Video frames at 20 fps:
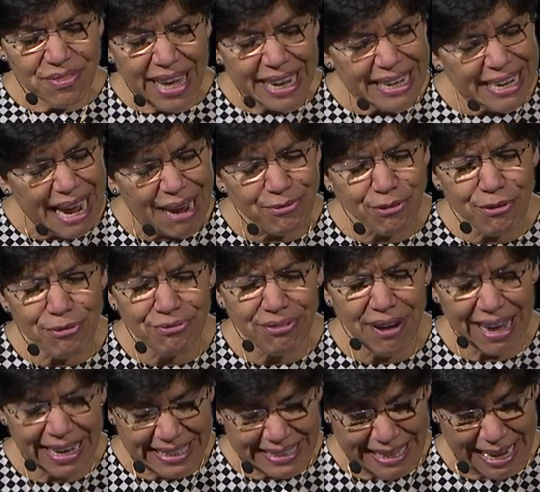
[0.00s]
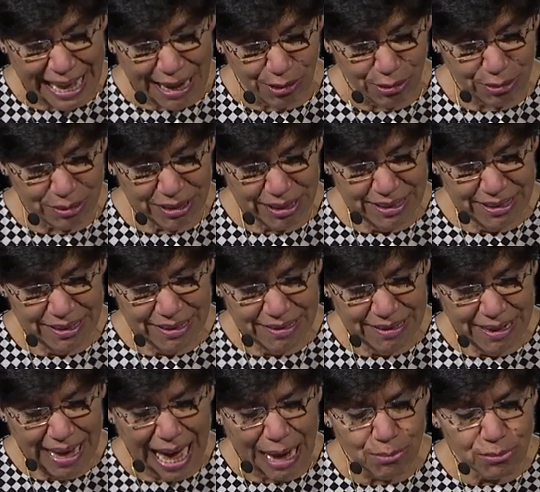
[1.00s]
they never find out,
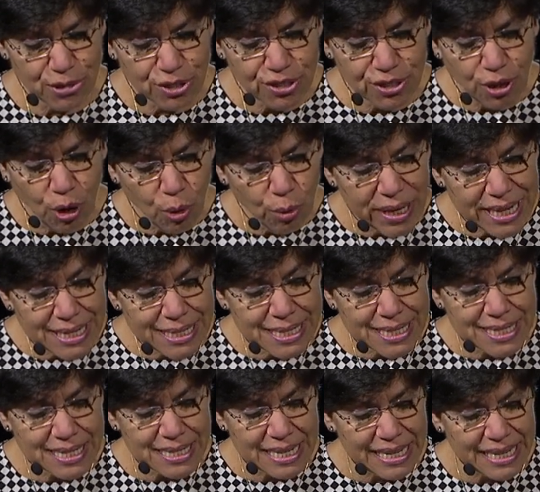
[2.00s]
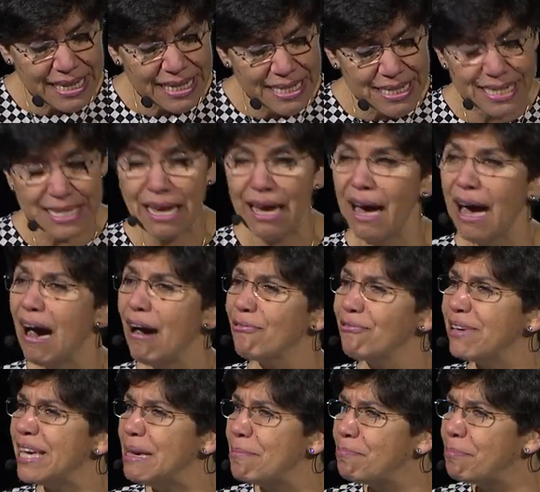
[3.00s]
I'm sowing seeds
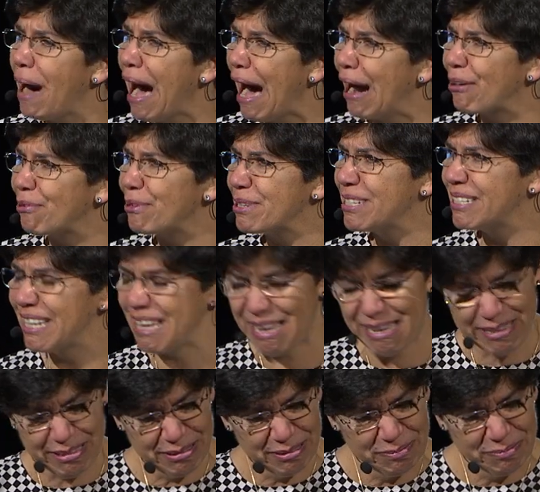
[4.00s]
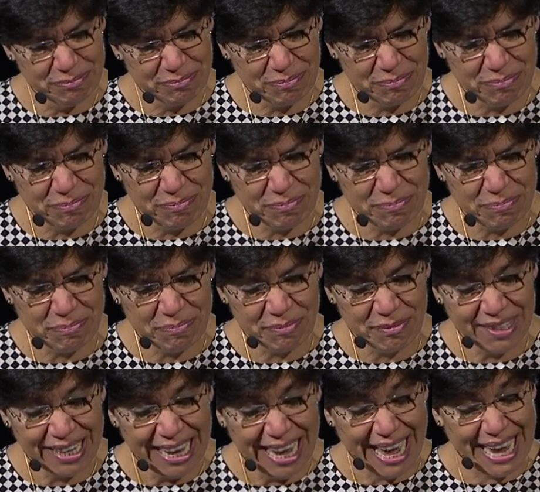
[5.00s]
of hypocrisy.
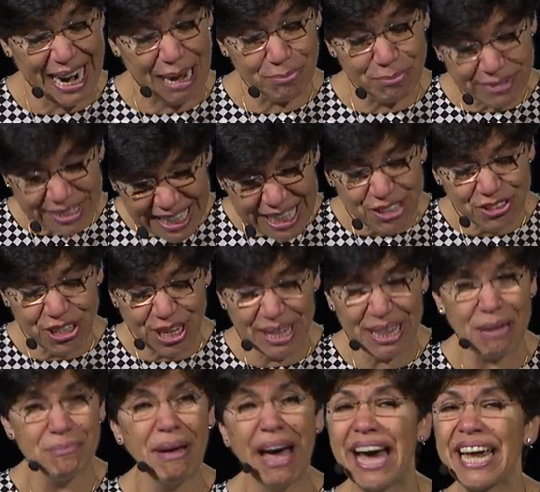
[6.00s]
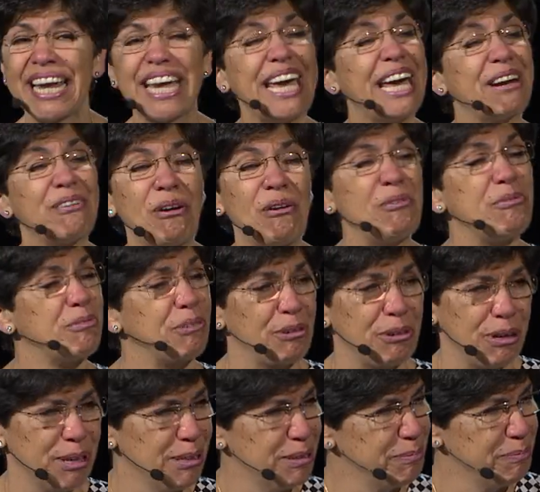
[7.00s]
And I'm teaching them how to get over.